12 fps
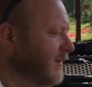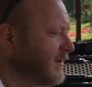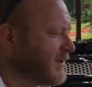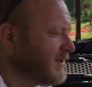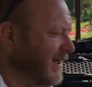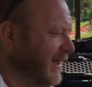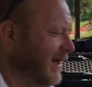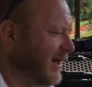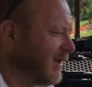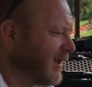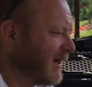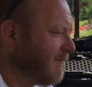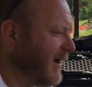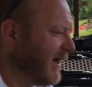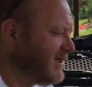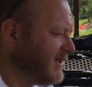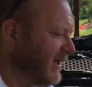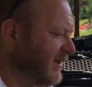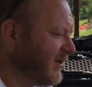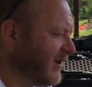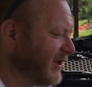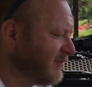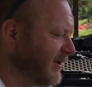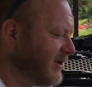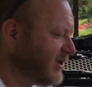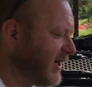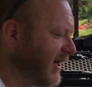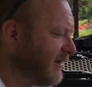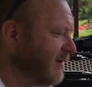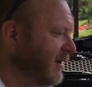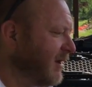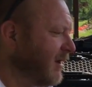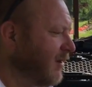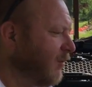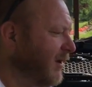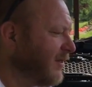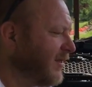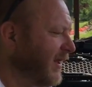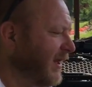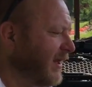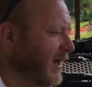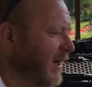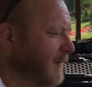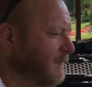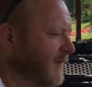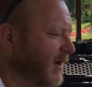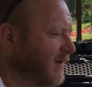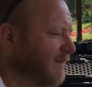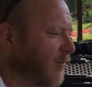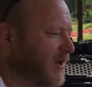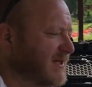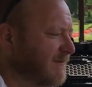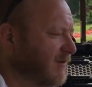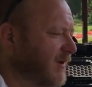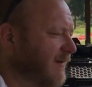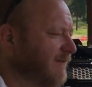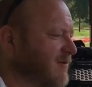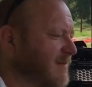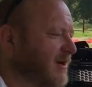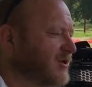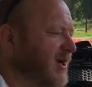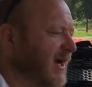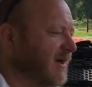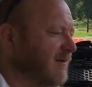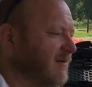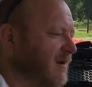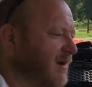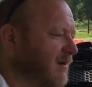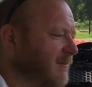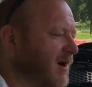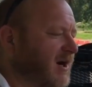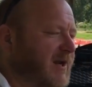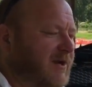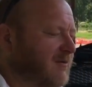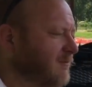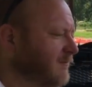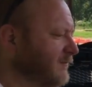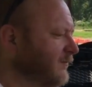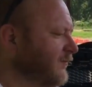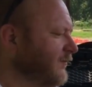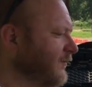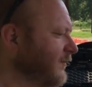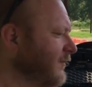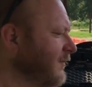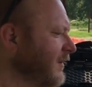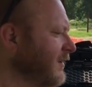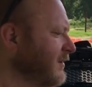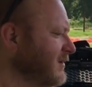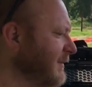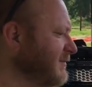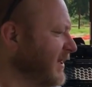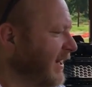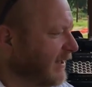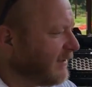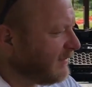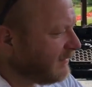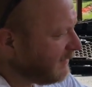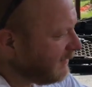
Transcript: This is a Glock magazine, 33 shot, with a 147 grain full metal jacket, American Eagle, subsonic.